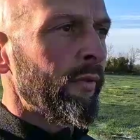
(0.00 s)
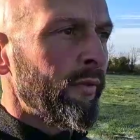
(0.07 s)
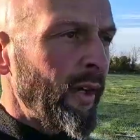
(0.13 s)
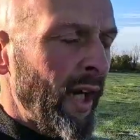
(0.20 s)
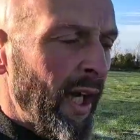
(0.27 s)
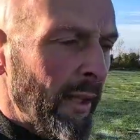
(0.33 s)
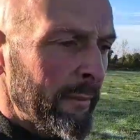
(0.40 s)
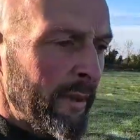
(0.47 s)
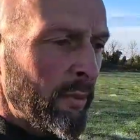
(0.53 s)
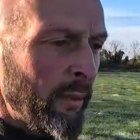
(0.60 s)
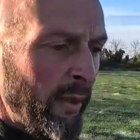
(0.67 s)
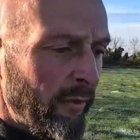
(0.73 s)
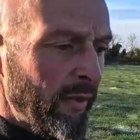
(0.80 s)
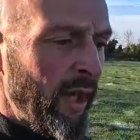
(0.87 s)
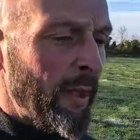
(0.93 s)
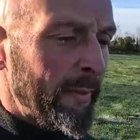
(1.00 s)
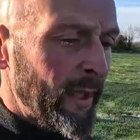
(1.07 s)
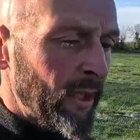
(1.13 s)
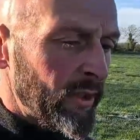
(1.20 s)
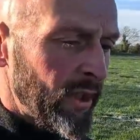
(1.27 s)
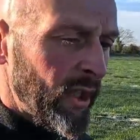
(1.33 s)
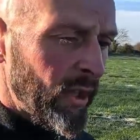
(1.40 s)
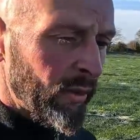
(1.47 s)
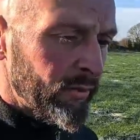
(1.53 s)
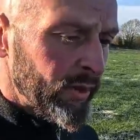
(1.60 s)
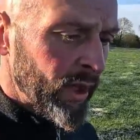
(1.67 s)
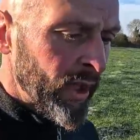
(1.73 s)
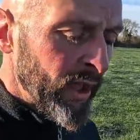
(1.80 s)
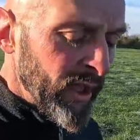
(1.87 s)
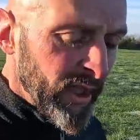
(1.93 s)
farm and went farming ourselves,
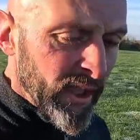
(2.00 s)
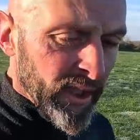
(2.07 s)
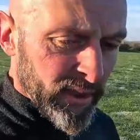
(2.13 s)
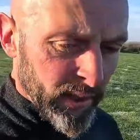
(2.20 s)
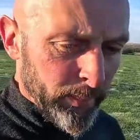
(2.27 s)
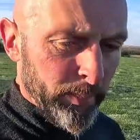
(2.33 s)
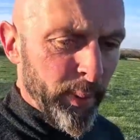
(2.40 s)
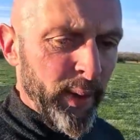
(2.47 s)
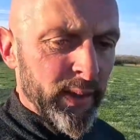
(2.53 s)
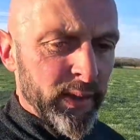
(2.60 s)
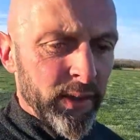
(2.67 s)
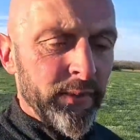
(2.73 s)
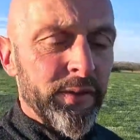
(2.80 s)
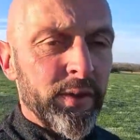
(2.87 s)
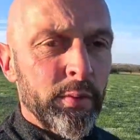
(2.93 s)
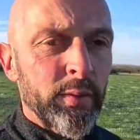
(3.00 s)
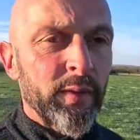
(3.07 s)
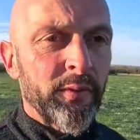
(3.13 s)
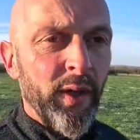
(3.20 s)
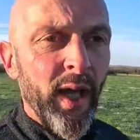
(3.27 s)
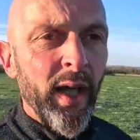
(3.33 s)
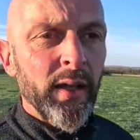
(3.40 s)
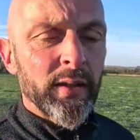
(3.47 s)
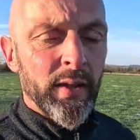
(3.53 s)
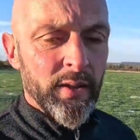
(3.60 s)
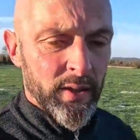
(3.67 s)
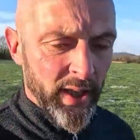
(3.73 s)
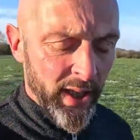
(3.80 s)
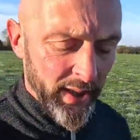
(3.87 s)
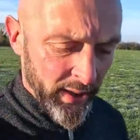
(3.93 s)
the big difference we found
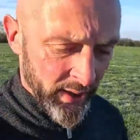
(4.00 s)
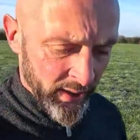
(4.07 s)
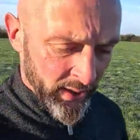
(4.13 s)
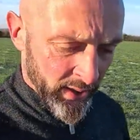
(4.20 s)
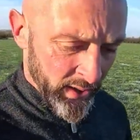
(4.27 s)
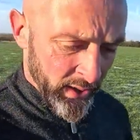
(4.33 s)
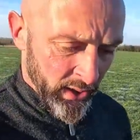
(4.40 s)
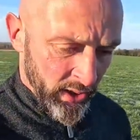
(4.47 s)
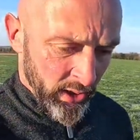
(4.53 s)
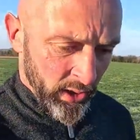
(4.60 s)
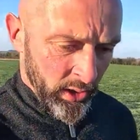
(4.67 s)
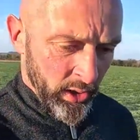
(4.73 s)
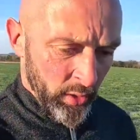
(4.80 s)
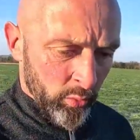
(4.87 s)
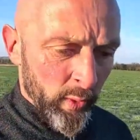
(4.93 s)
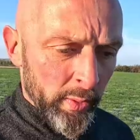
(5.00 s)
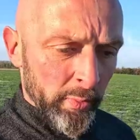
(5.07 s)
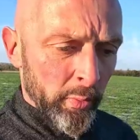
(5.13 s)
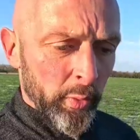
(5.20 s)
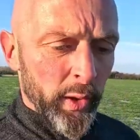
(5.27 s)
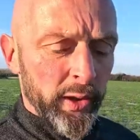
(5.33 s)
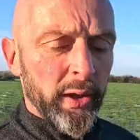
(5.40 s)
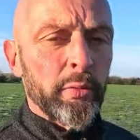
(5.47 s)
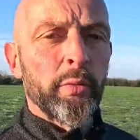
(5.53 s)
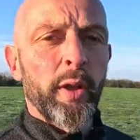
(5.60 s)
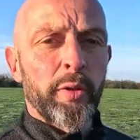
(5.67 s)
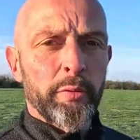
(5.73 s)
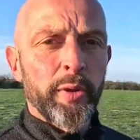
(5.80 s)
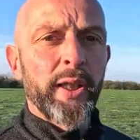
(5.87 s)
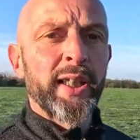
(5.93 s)
is that we were working
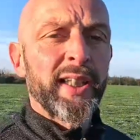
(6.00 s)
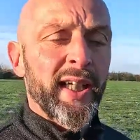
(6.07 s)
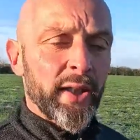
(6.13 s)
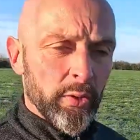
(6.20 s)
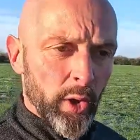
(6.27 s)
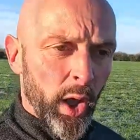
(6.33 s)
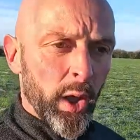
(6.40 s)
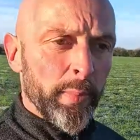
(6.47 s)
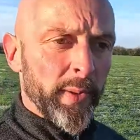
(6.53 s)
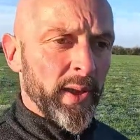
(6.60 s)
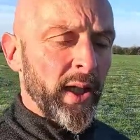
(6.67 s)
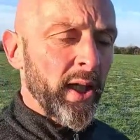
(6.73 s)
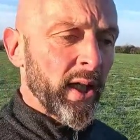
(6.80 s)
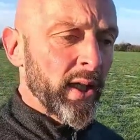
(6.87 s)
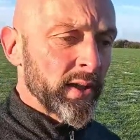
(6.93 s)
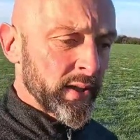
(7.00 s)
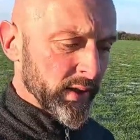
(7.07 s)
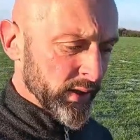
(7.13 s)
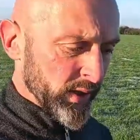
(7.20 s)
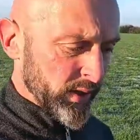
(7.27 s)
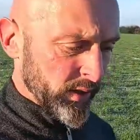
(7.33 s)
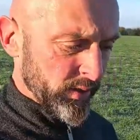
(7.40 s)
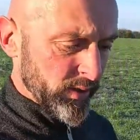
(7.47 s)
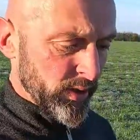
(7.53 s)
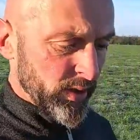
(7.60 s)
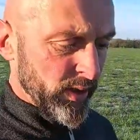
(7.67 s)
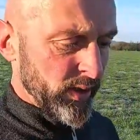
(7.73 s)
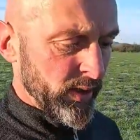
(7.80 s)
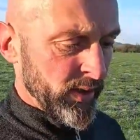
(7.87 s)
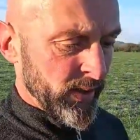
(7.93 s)
with really aerobic conditions.
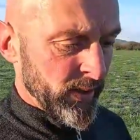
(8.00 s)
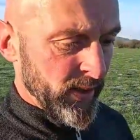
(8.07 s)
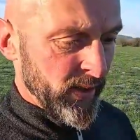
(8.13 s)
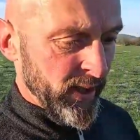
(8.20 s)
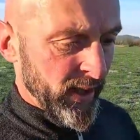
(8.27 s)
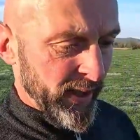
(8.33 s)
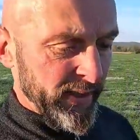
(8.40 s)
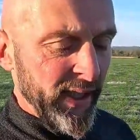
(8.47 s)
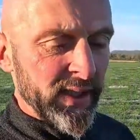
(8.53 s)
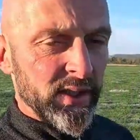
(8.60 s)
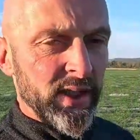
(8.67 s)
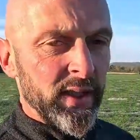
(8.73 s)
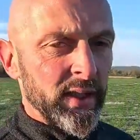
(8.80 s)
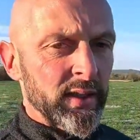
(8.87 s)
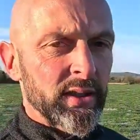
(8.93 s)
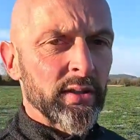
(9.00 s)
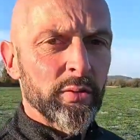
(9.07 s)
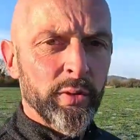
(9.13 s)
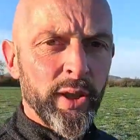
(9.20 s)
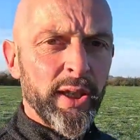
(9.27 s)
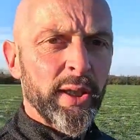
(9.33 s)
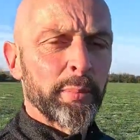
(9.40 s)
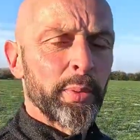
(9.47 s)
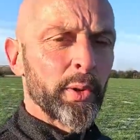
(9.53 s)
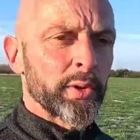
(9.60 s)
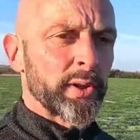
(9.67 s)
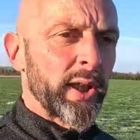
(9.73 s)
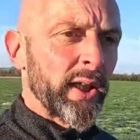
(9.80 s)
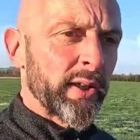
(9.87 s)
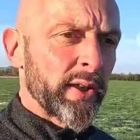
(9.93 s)
And that's something really
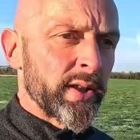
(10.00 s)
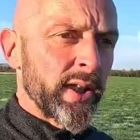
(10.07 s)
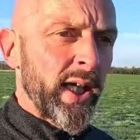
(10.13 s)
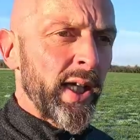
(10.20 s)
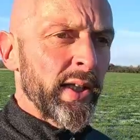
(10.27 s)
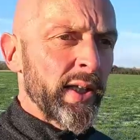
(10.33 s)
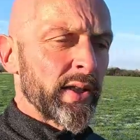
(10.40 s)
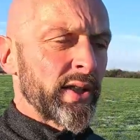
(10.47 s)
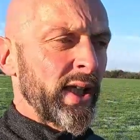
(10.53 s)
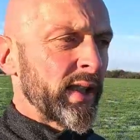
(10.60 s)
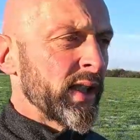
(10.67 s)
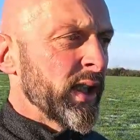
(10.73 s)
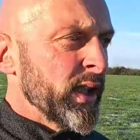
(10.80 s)
important to understand is that